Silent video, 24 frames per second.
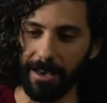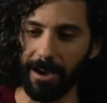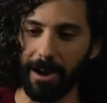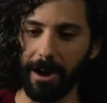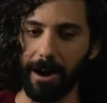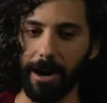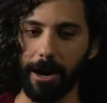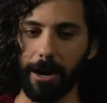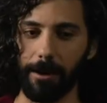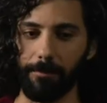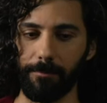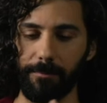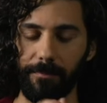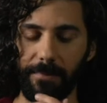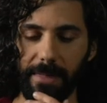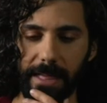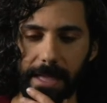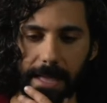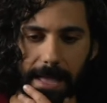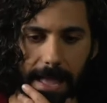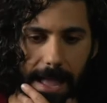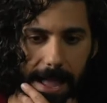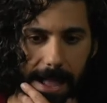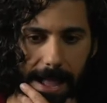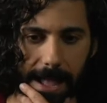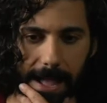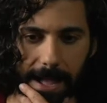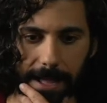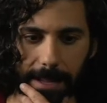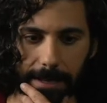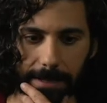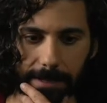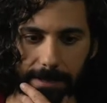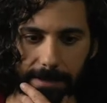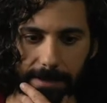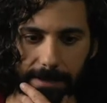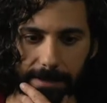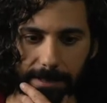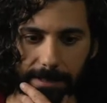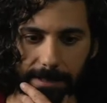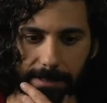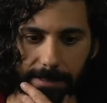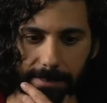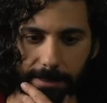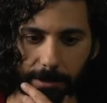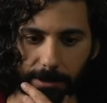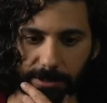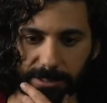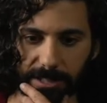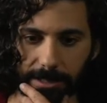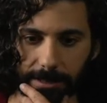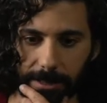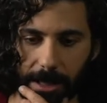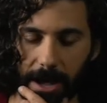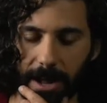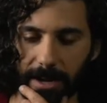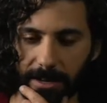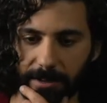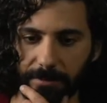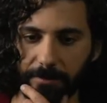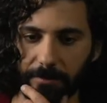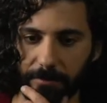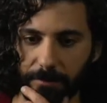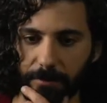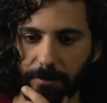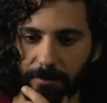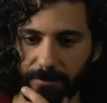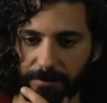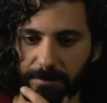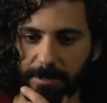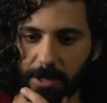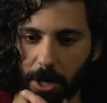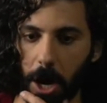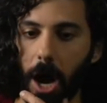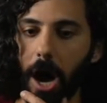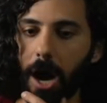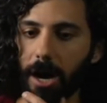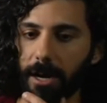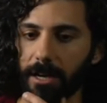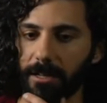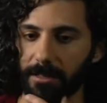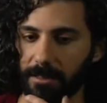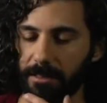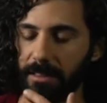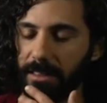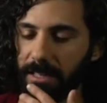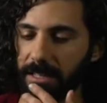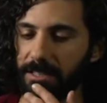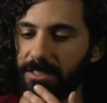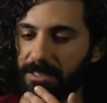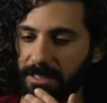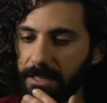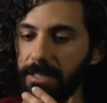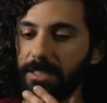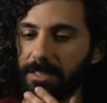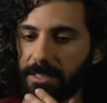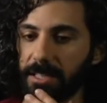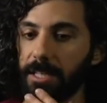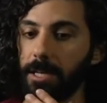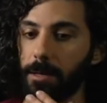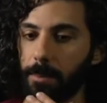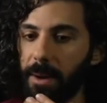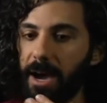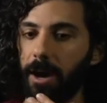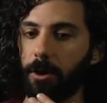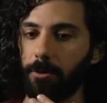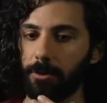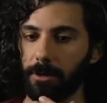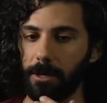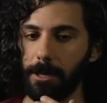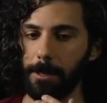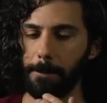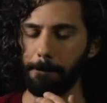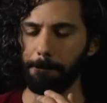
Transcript: And there's a lot of talk this season about,